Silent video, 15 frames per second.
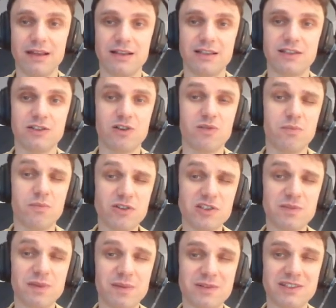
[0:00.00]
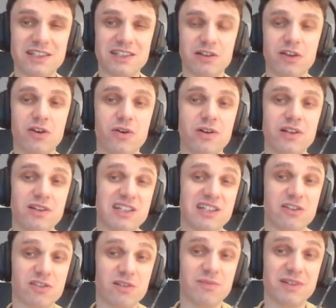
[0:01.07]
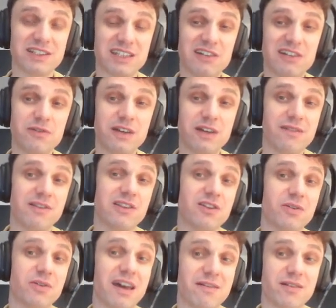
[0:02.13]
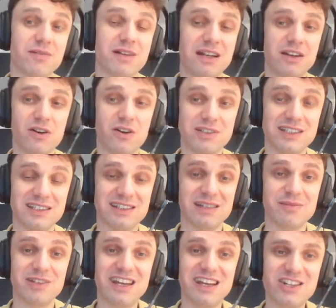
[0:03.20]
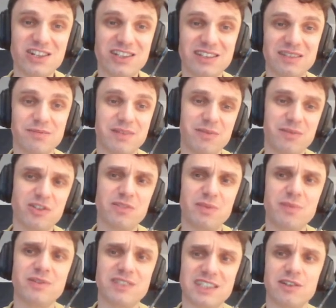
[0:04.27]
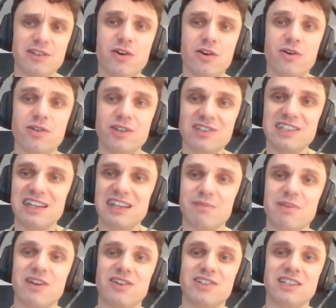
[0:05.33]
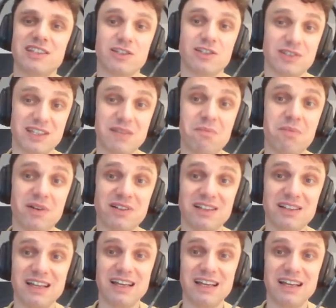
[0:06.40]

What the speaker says: So most people still go on using Cronbach's alpha, even though everyone knows its limitations, but most people still go on using it because it's so simple.